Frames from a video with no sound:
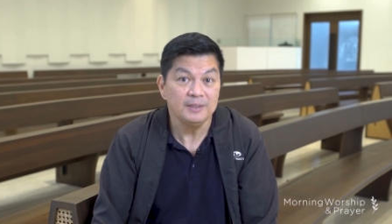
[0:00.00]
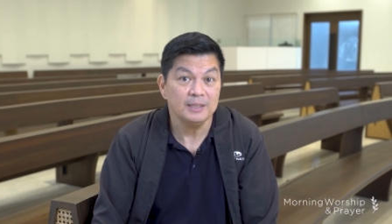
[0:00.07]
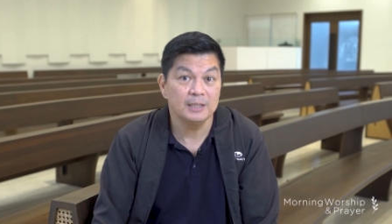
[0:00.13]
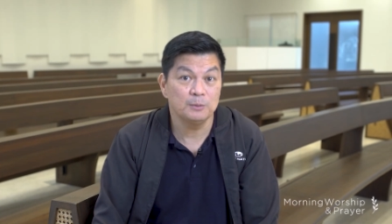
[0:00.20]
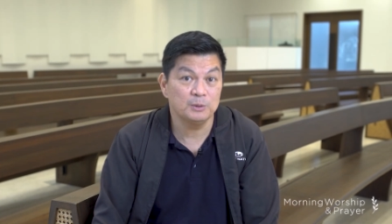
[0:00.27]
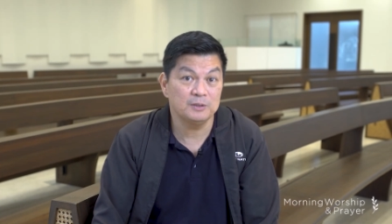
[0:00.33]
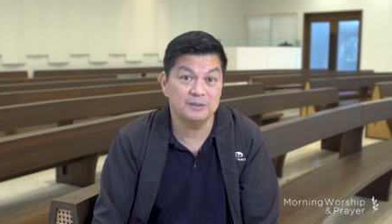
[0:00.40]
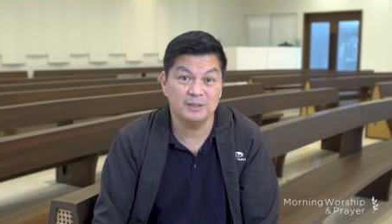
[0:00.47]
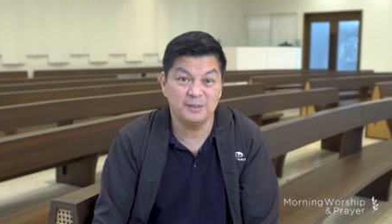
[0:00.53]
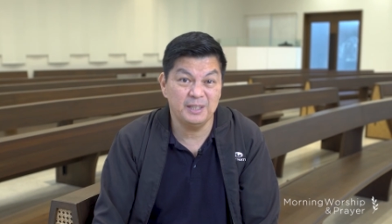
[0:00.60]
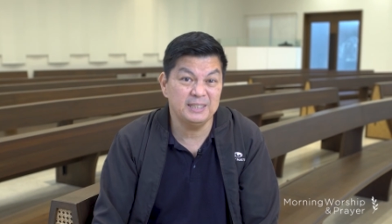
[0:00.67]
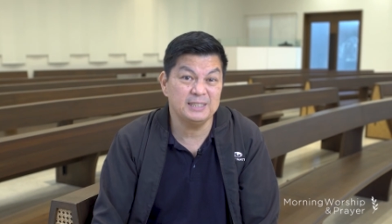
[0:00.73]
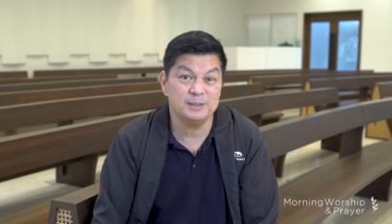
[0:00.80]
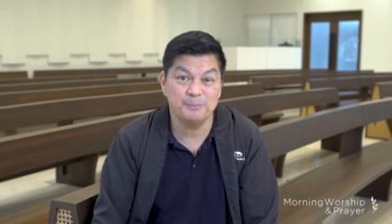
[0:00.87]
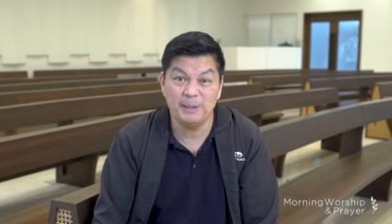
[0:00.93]
and one of the
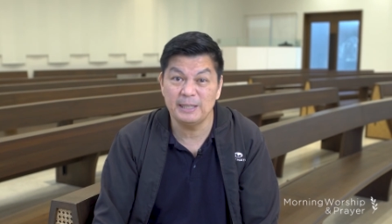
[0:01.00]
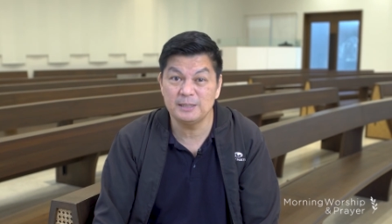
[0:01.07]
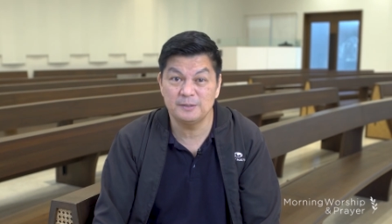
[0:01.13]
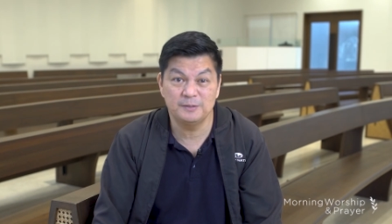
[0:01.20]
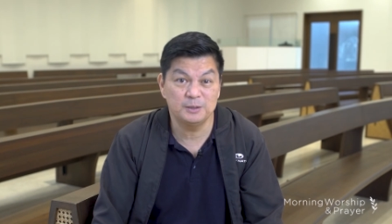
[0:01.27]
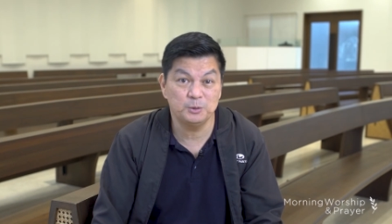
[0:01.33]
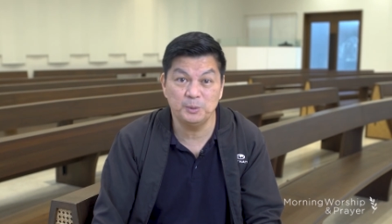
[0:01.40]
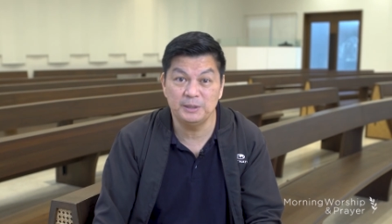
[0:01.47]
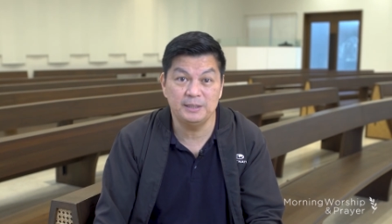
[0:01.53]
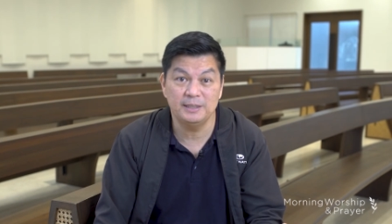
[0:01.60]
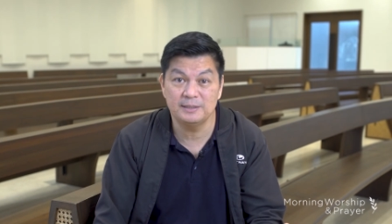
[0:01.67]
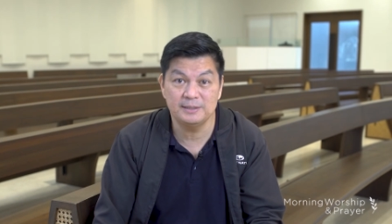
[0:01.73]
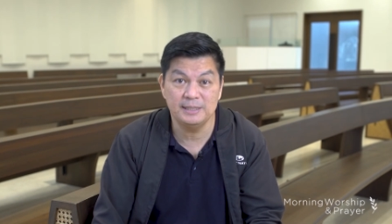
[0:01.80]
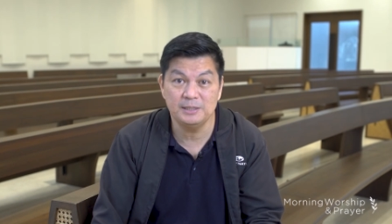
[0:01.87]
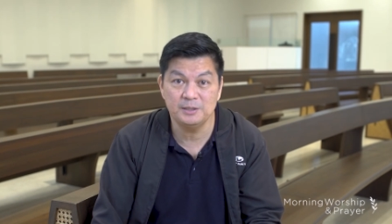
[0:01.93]
greatest minds of the
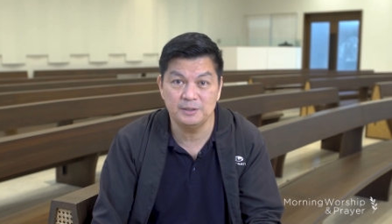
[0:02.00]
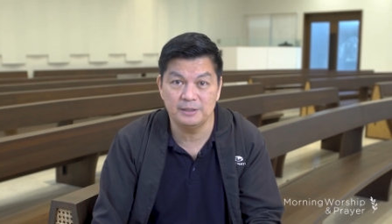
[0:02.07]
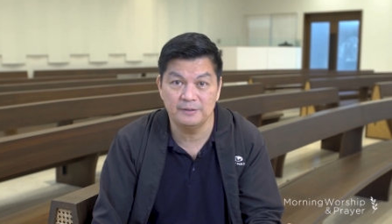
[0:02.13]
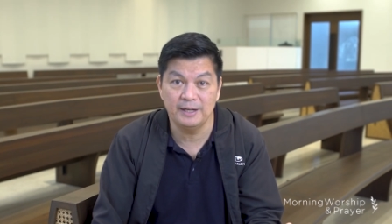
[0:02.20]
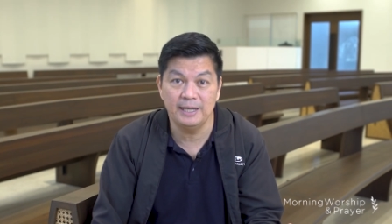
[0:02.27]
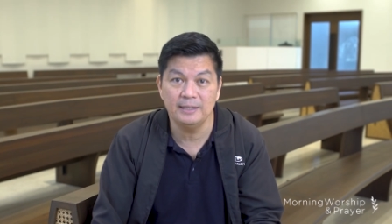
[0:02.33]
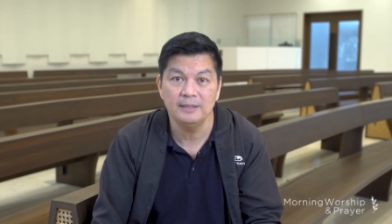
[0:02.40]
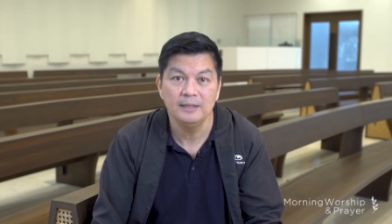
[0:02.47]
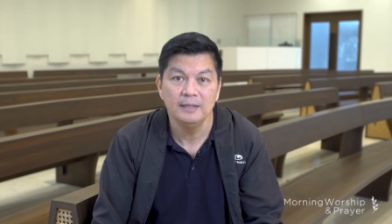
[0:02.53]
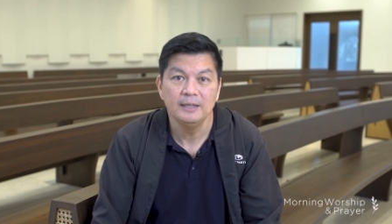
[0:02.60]
20th century, right?